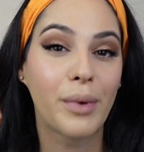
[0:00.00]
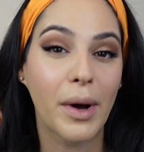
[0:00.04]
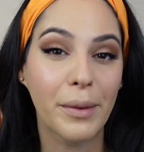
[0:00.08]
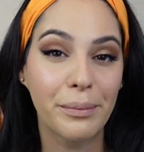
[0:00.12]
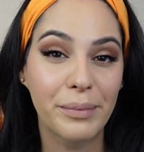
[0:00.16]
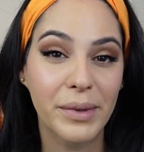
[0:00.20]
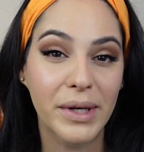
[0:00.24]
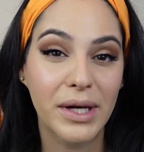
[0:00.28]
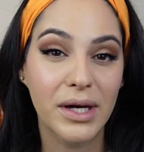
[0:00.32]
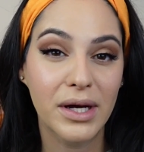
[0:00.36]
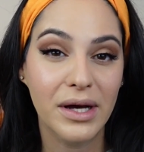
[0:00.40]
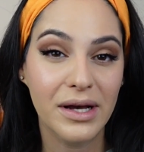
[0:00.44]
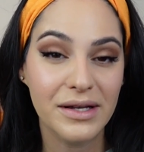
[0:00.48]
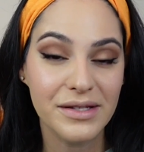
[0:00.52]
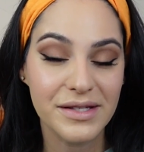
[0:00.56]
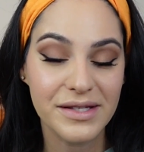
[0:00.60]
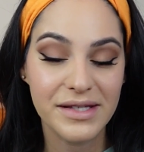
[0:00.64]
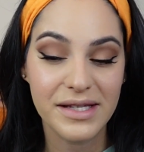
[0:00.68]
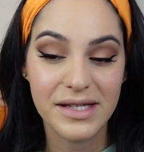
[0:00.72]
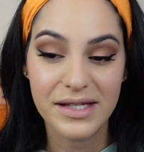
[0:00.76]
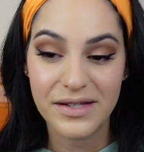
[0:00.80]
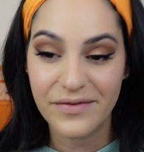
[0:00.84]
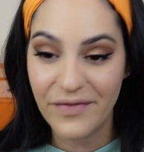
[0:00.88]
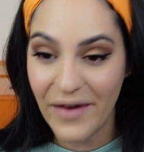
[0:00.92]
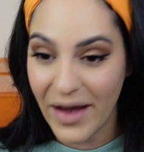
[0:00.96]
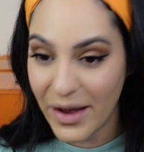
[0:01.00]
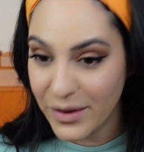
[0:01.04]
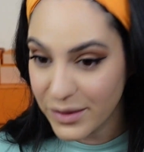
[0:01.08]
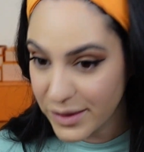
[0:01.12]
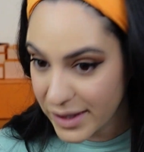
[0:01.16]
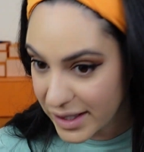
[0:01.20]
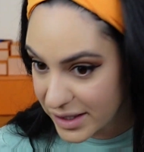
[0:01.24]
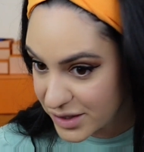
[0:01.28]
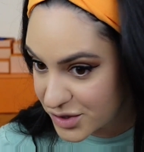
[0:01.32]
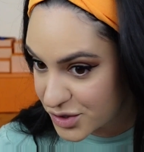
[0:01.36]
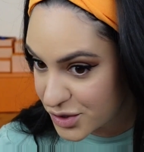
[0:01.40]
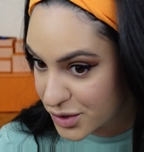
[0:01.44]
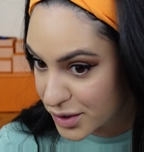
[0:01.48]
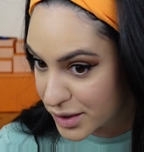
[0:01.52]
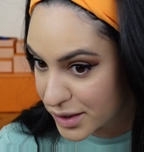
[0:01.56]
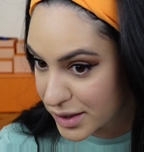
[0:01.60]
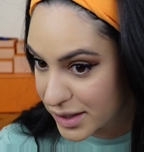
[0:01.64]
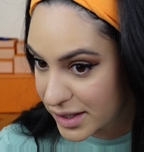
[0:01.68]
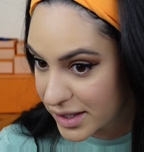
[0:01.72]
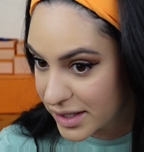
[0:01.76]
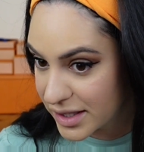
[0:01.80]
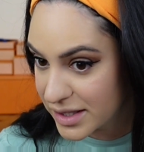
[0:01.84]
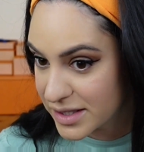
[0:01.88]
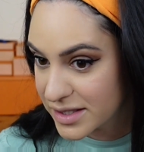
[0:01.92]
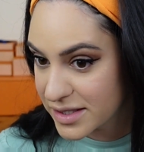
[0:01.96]
but because this
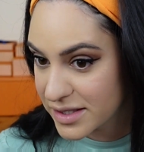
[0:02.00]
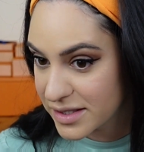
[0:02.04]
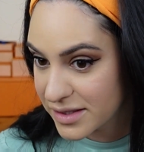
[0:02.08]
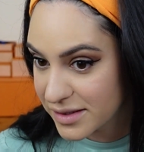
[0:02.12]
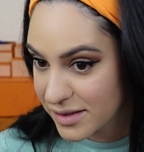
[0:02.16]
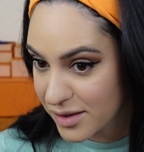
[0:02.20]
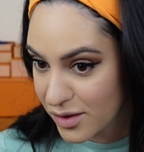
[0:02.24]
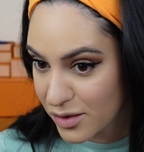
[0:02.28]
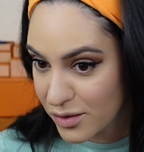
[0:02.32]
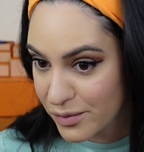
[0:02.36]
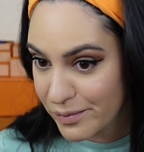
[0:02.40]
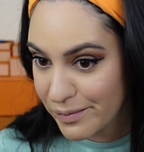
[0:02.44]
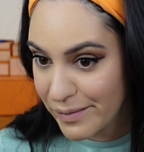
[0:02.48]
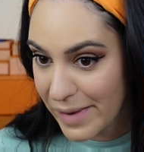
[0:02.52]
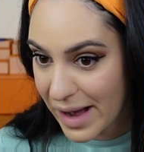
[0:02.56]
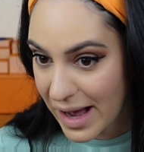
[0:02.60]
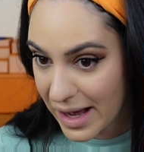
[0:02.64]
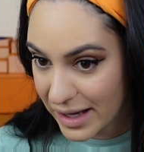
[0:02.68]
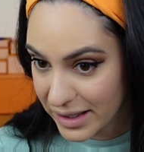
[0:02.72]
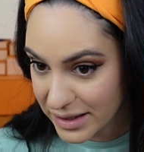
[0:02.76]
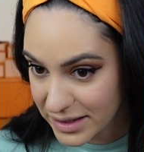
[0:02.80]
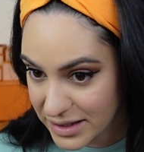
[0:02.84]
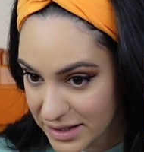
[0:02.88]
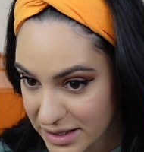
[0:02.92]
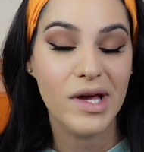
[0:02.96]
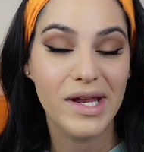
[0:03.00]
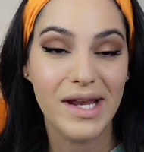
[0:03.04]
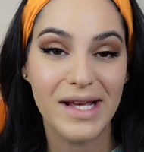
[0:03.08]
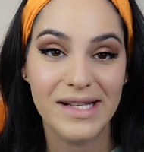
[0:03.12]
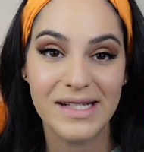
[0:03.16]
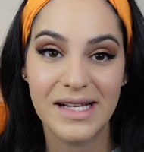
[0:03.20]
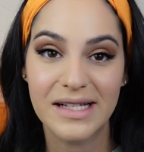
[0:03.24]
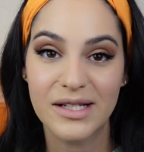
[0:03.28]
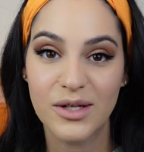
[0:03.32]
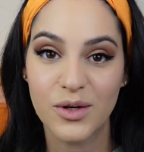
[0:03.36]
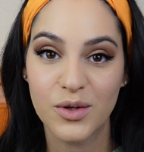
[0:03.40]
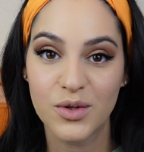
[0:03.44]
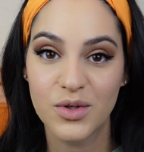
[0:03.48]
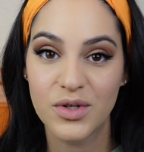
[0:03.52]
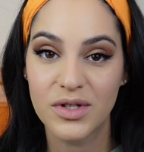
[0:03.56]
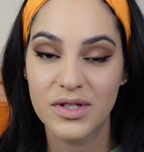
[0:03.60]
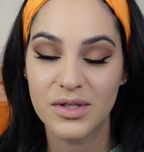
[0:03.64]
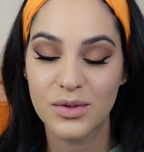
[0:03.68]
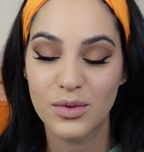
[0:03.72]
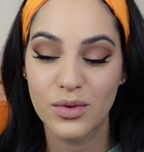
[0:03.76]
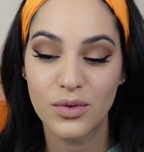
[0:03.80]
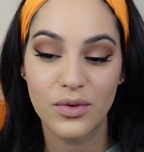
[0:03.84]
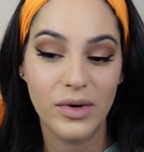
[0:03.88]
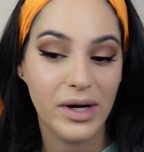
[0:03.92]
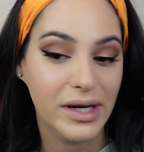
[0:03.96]
foundation is so matte, and as I told you,
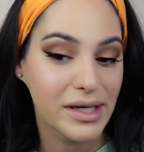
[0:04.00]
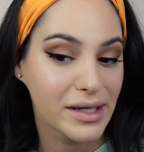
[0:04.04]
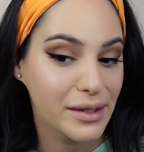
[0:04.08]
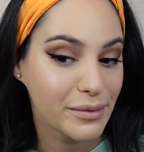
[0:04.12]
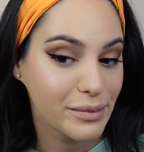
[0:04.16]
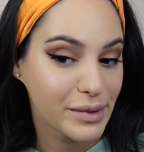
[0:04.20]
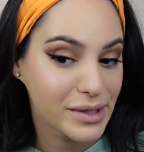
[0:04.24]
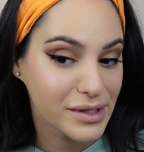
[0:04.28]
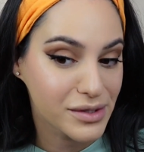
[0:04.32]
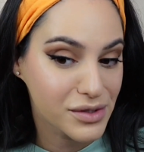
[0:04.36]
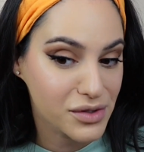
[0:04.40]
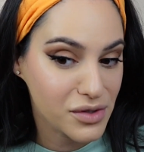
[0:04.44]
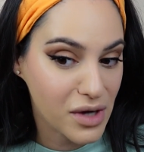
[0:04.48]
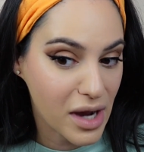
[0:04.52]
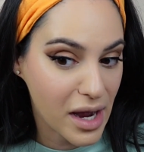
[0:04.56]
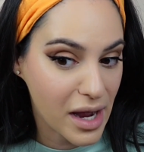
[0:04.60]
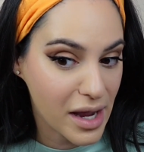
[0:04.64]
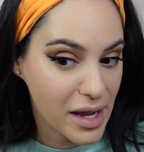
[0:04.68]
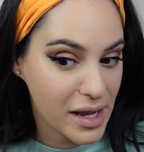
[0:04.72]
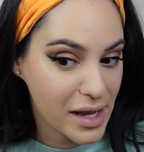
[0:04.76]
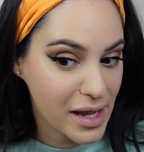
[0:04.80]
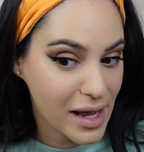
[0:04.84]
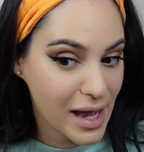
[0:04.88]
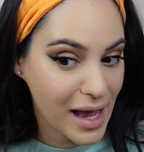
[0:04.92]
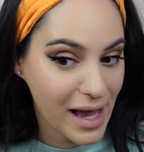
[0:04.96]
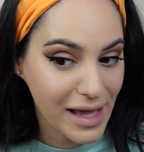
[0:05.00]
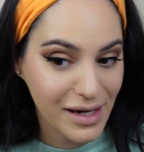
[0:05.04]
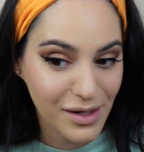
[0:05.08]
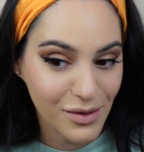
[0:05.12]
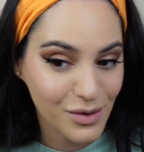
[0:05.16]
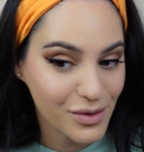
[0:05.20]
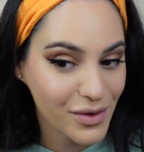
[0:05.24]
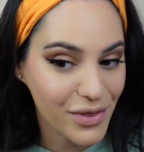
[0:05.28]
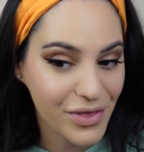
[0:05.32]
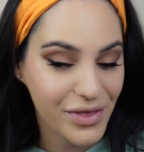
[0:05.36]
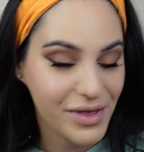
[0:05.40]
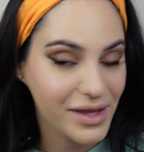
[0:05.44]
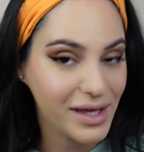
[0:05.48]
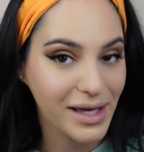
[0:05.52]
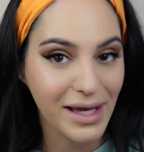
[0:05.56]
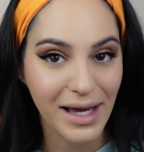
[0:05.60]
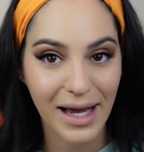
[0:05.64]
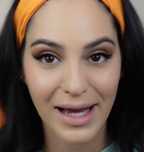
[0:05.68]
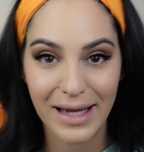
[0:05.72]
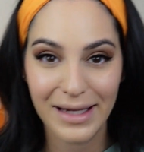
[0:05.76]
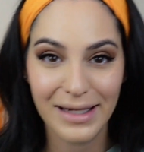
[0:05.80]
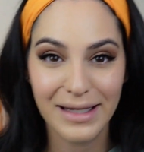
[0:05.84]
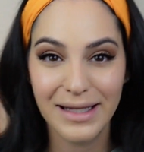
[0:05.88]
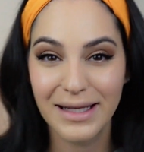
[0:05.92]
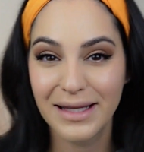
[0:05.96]
it's already a bit dry, I don't
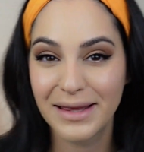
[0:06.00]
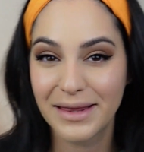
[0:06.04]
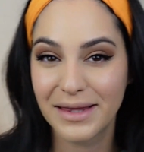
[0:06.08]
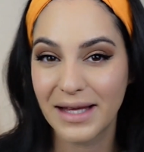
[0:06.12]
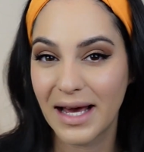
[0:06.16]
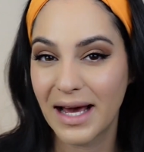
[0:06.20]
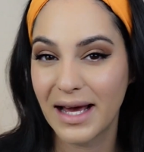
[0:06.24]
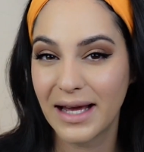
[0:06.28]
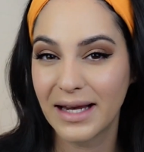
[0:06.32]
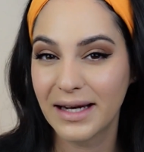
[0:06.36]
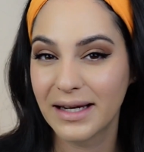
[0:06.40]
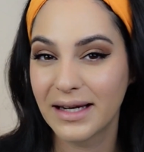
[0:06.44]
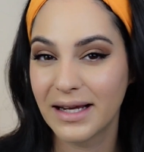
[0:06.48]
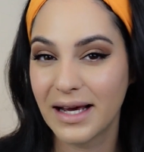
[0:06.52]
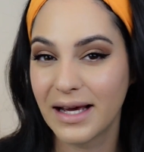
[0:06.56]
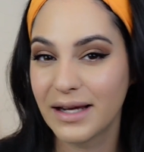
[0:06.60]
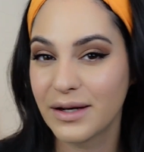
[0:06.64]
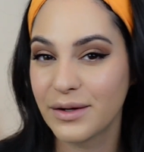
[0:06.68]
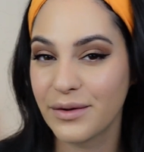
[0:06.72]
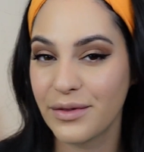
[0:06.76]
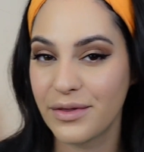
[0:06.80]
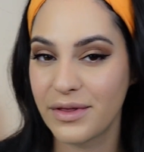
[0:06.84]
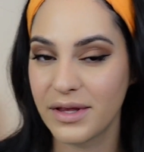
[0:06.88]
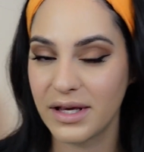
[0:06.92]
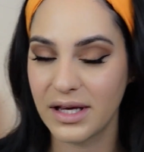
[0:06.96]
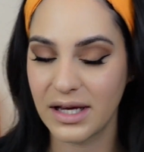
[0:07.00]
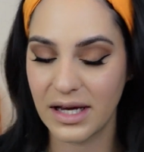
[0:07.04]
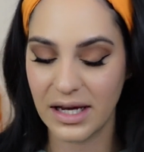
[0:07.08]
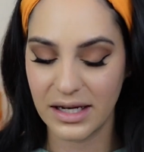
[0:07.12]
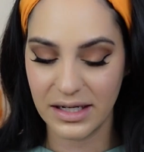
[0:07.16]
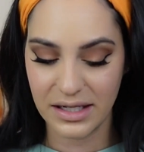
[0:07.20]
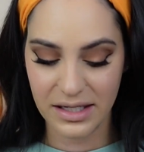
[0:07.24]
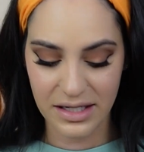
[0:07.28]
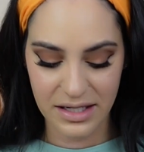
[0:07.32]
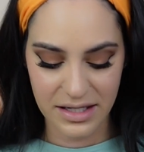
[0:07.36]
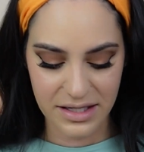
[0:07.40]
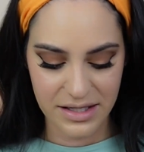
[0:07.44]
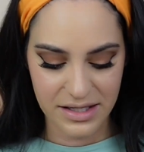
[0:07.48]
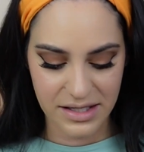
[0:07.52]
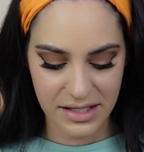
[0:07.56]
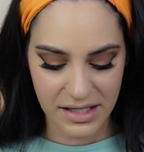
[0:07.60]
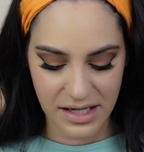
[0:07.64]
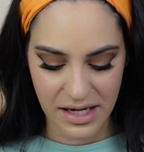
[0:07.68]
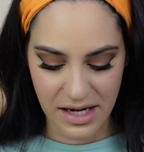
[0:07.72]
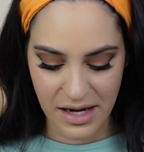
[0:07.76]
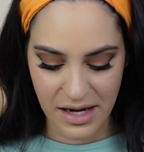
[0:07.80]
think I need that. I don't think I need